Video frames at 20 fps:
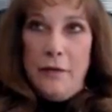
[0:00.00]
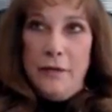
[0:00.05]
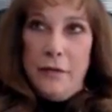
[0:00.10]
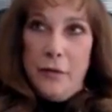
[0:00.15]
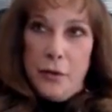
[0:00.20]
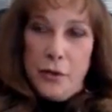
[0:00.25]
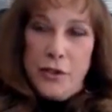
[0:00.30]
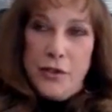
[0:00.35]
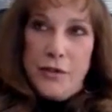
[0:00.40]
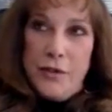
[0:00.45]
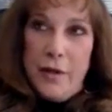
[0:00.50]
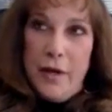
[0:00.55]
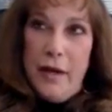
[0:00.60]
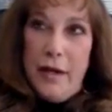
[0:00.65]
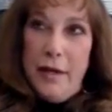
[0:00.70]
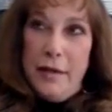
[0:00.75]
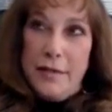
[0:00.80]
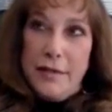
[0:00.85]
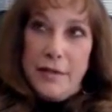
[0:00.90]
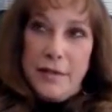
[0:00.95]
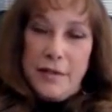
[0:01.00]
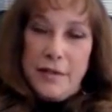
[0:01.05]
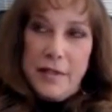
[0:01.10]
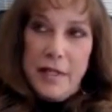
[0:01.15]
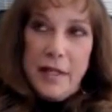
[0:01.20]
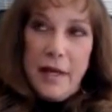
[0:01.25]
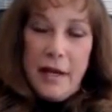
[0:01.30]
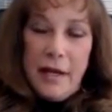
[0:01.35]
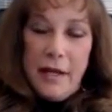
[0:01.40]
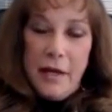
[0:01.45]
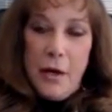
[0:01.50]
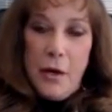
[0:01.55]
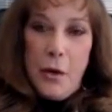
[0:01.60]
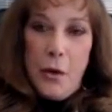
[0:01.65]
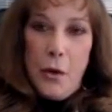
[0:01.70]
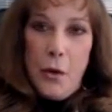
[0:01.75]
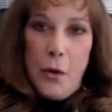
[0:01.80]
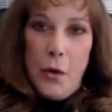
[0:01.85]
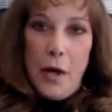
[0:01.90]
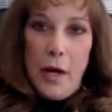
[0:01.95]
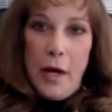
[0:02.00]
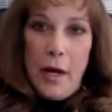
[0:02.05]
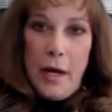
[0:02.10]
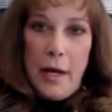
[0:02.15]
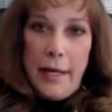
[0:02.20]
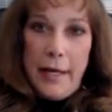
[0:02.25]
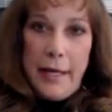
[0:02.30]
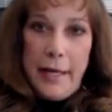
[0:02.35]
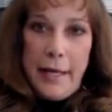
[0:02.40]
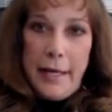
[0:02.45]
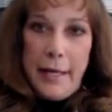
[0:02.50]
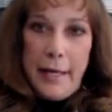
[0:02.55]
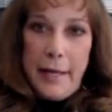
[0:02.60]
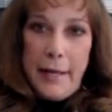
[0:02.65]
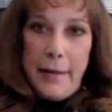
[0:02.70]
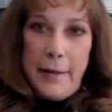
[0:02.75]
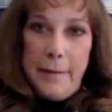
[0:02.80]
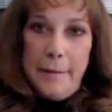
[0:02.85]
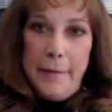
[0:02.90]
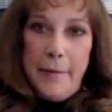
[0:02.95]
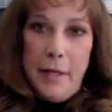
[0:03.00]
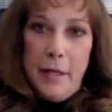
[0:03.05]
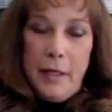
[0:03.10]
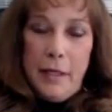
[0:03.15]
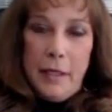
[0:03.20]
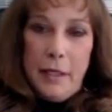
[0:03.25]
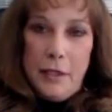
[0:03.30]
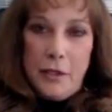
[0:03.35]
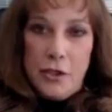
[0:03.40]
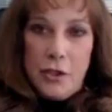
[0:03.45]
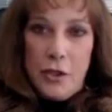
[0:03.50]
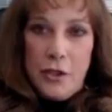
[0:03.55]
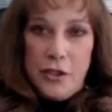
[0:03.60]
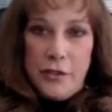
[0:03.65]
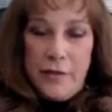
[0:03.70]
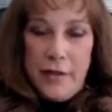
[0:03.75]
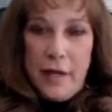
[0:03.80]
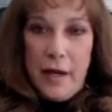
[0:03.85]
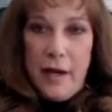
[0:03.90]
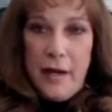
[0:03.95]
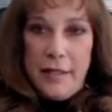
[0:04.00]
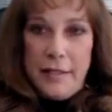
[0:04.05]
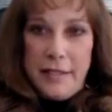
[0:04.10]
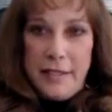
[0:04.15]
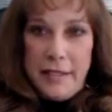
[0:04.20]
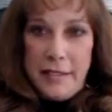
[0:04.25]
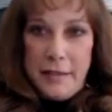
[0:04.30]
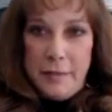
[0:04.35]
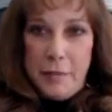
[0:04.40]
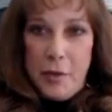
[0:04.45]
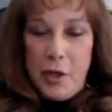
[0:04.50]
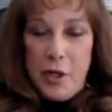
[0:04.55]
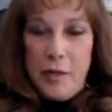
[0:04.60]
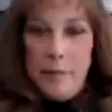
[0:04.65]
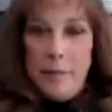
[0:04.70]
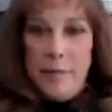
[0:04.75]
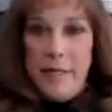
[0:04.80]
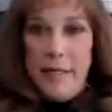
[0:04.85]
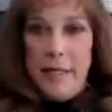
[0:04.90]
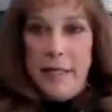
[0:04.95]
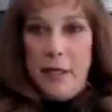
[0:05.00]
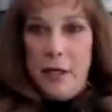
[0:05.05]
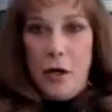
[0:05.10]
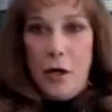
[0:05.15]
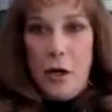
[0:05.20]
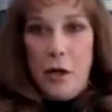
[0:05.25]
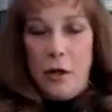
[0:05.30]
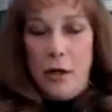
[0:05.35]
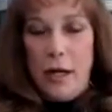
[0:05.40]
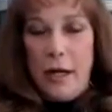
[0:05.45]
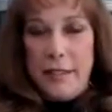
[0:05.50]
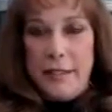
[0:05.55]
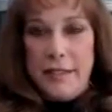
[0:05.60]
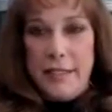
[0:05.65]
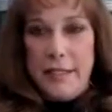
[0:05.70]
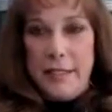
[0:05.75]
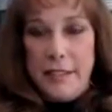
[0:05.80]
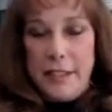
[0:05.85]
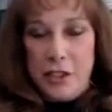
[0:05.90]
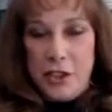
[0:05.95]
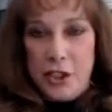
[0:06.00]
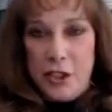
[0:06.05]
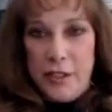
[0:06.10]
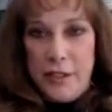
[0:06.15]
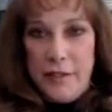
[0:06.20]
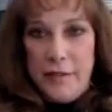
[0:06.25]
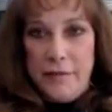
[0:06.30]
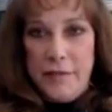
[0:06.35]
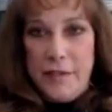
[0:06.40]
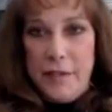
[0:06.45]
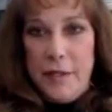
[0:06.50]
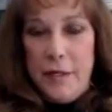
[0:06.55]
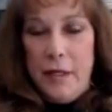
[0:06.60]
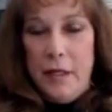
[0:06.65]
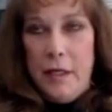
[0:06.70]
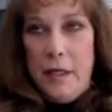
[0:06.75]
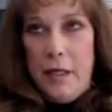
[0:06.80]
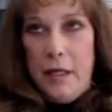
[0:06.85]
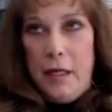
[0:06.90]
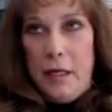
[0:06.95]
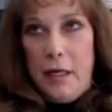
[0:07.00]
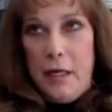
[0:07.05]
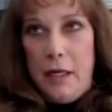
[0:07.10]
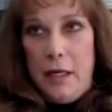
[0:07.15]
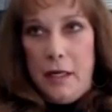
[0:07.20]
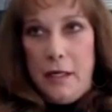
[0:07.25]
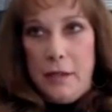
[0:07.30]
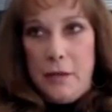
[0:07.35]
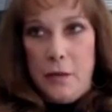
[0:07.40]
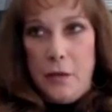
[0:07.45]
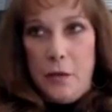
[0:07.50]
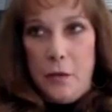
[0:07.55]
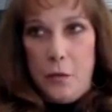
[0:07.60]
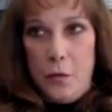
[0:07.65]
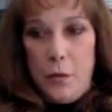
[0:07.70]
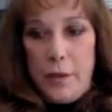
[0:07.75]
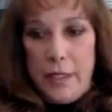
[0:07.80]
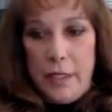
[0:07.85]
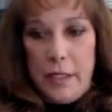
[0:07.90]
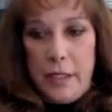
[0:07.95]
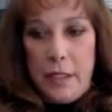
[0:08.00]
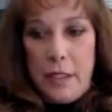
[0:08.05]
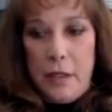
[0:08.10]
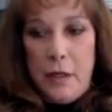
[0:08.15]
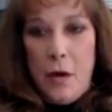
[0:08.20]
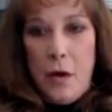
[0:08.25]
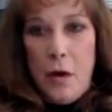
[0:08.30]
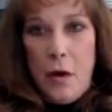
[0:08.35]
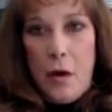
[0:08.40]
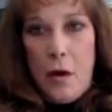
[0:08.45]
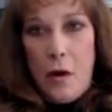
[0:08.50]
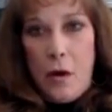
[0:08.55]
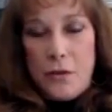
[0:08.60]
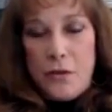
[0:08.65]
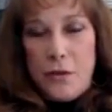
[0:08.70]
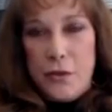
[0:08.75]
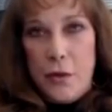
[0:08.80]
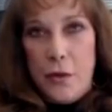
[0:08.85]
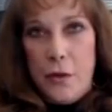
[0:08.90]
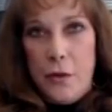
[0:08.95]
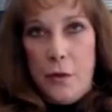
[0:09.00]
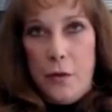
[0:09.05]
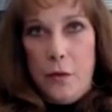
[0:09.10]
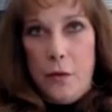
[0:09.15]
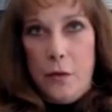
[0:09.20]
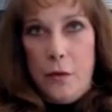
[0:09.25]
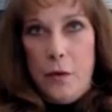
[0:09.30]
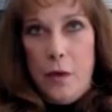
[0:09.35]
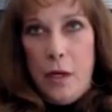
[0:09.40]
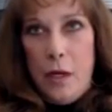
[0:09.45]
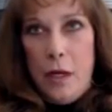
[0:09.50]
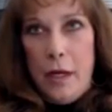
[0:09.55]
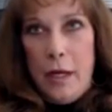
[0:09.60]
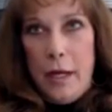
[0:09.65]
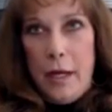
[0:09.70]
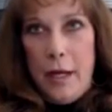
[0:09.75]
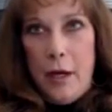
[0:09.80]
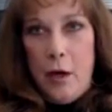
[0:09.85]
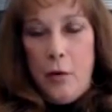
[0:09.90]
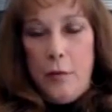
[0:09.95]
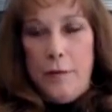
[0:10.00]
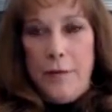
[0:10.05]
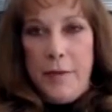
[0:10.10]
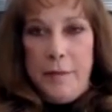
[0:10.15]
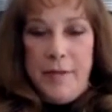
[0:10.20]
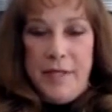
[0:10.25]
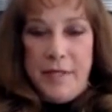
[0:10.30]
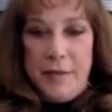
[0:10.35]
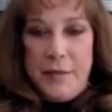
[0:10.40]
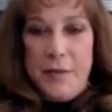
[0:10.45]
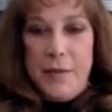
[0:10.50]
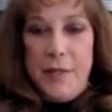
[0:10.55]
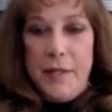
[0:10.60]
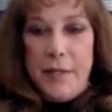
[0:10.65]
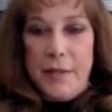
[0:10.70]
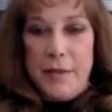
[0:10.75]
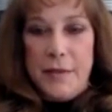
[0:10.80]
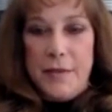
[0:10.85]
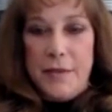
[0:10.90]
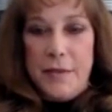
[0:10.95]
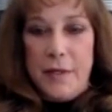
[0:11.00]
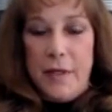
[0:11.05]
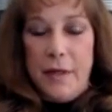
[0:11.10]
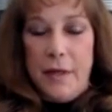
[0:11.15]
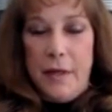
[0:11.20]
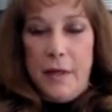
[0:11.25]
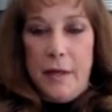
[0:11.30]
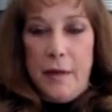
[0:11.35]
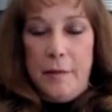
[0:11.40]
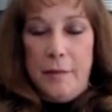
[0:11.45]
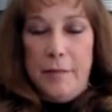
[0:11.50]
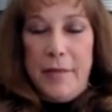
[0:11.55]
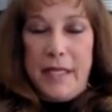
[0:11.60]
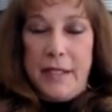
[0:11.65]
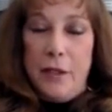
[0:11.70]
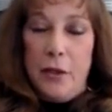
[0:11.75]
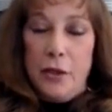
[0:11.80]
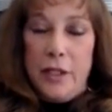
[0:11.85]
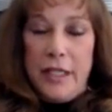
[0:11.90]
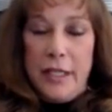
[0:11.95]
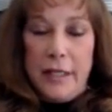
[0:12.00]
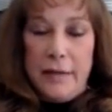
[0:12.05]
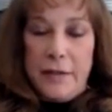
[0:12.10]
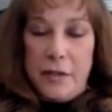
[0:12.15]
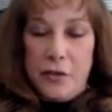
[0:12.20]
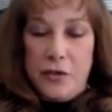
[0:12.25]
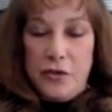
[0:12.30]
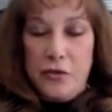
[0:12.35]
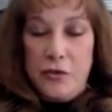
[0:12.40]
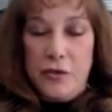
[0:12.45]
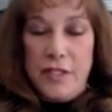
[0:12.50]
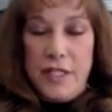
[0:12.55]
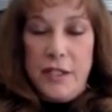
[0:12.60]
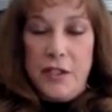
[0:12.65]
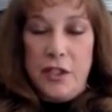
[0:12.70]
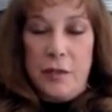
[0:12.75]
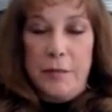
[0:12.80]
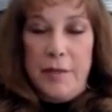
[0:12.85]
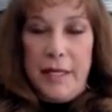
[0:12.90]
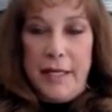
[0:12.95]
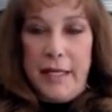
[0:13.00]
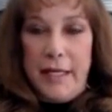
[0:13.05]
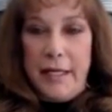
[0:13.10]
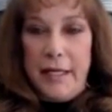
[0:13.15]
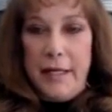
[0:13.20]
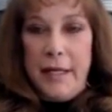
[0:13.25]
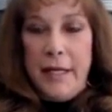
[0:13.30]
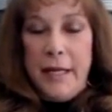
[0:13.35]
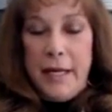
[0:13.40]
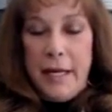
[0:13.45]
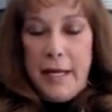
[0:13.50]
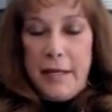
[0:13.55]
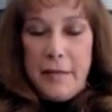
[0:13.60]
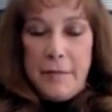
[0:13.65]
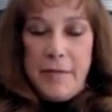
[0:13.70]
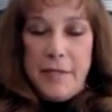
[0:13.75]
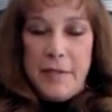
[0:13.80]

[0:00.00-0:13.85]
First, as the CIO, I am in charge of the IT department and all our IT initiatives. And we also help the business by looking at the strategic plan and the